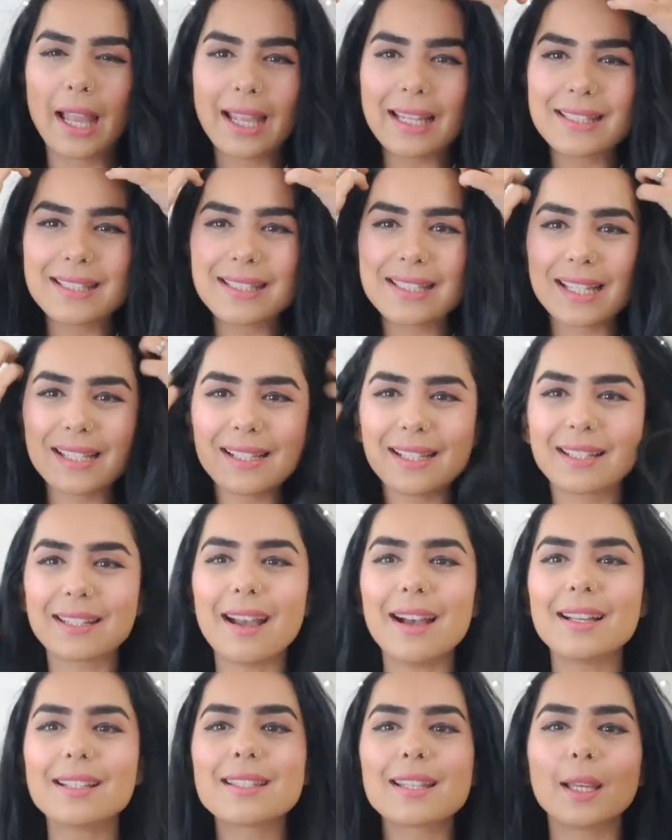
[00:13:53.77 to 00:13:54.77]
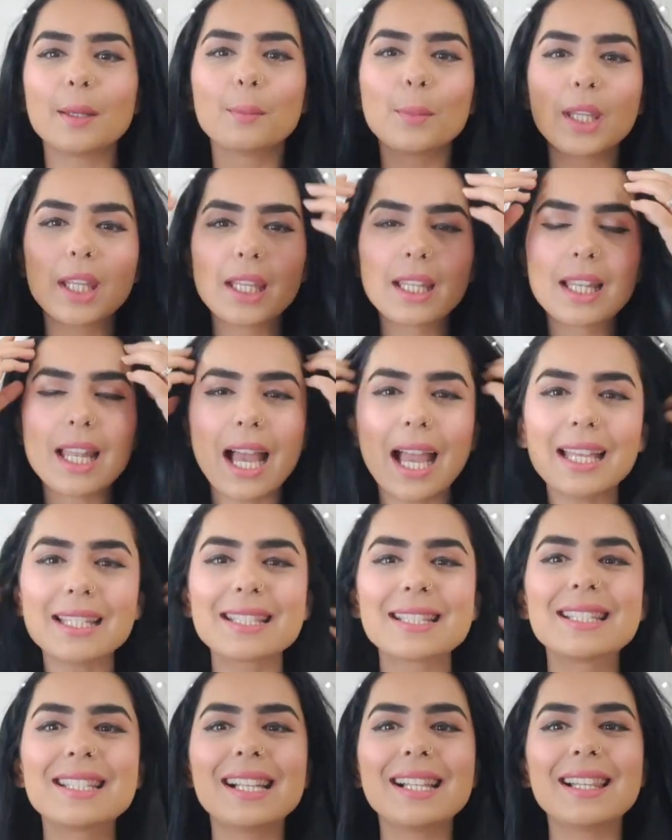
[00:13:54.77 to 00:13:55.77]
It still does. I mean, I
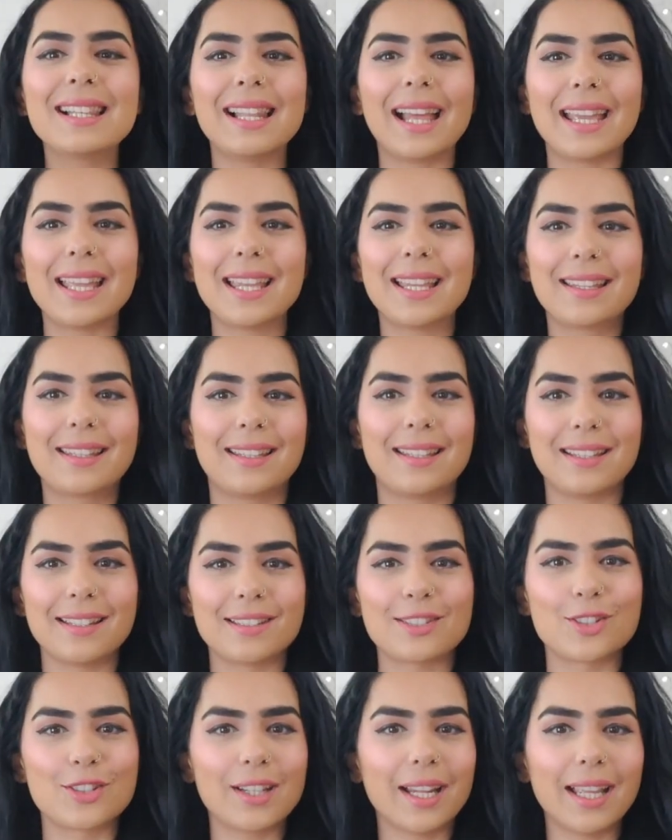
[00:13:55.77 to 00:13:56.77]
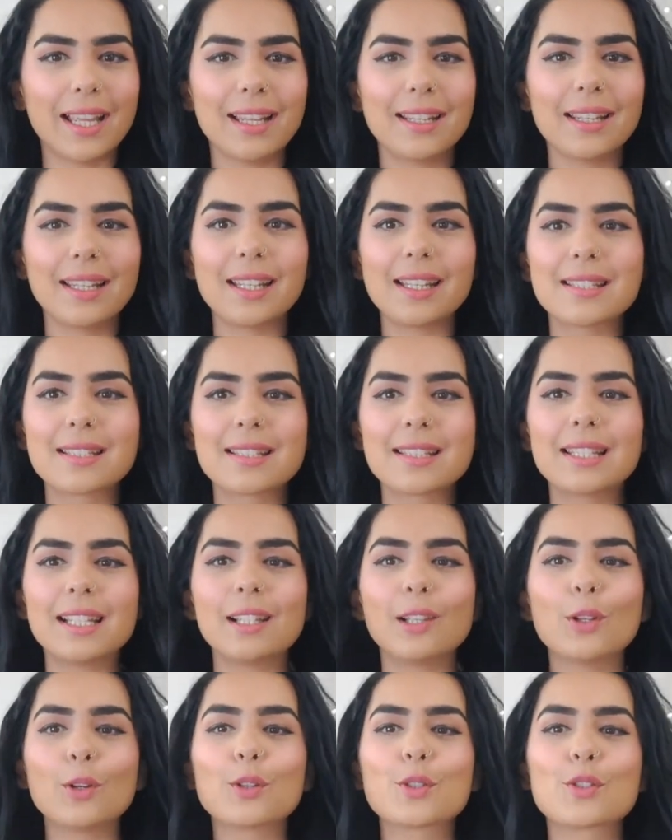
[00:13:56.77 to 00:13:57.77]
still like it, right? It
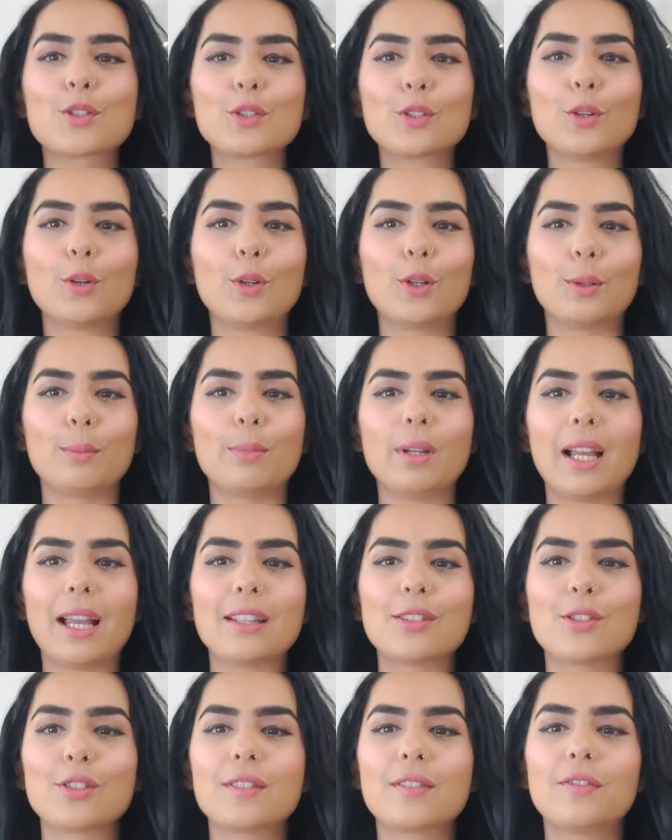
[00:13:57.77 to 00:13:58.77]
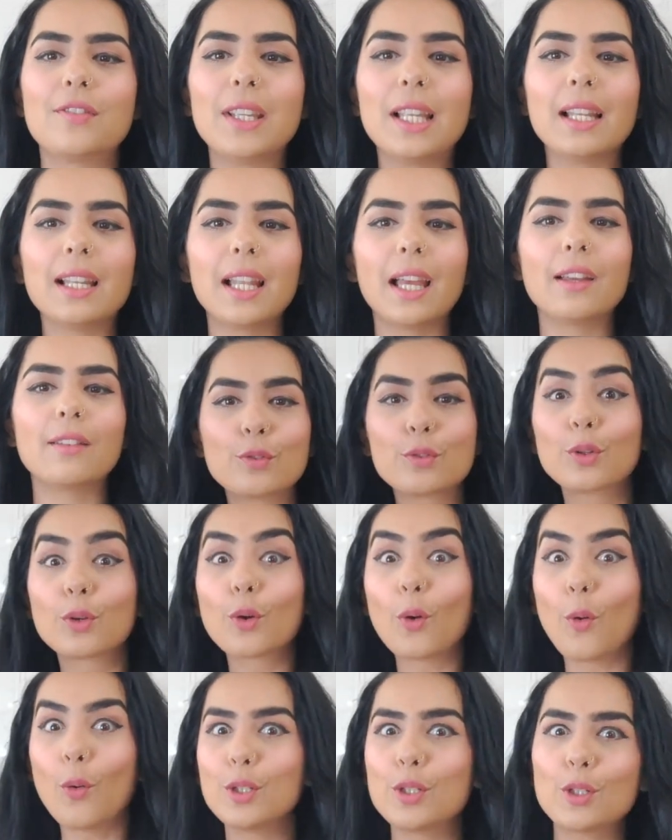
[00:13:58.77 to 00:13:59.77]
still looks good, but I just feel I've
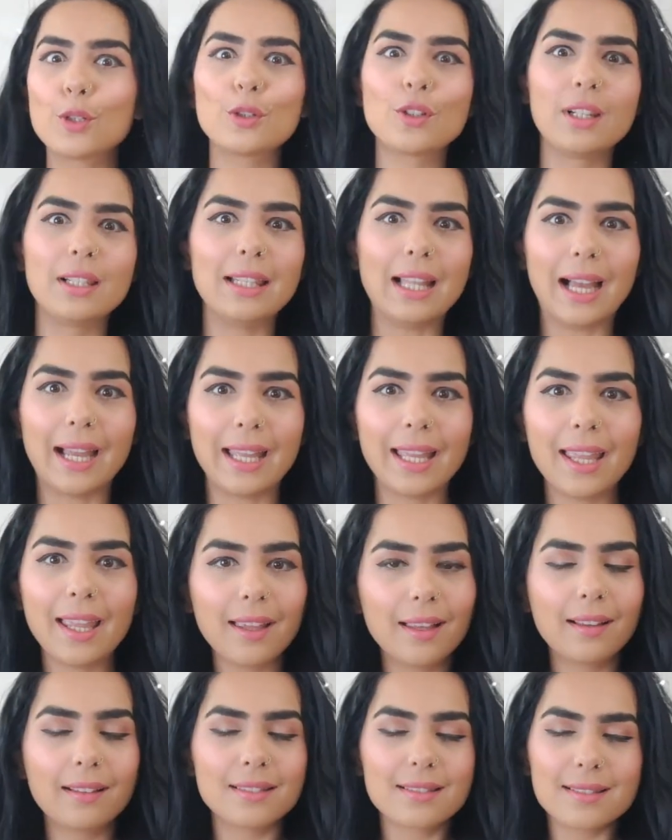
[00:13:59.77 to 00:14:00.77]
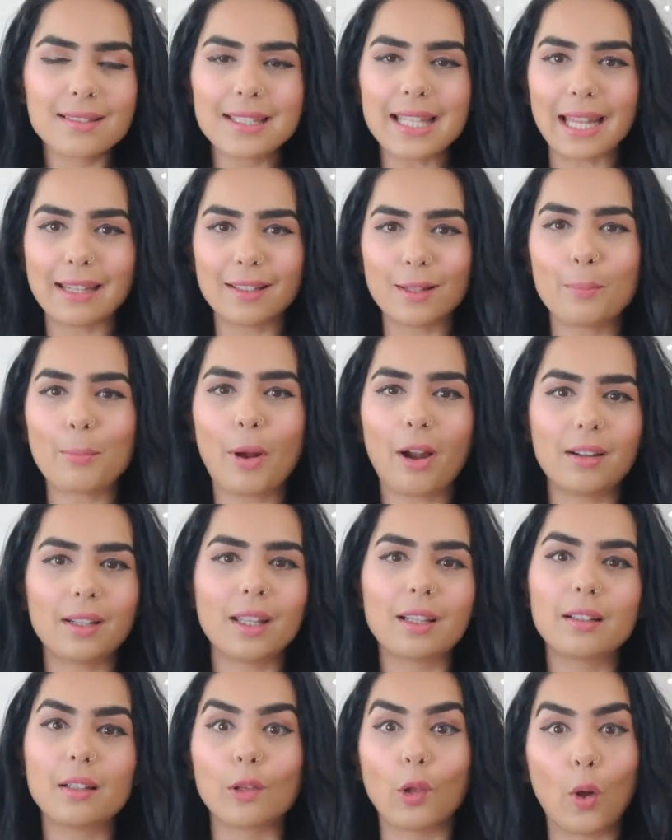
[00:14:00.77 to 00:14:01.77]
grown to like center
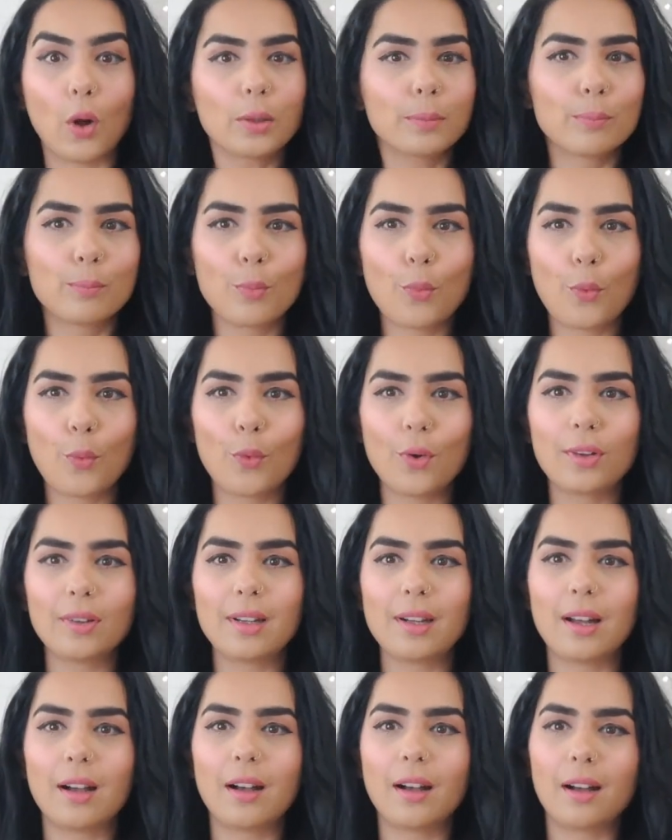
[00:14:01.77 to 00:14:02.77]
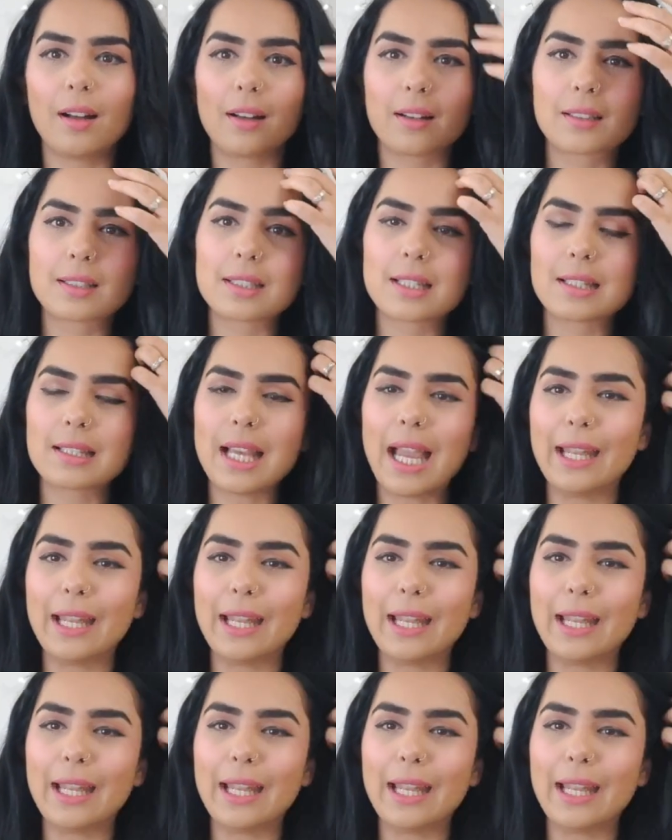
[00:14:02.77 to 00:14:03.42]
parting a lot more because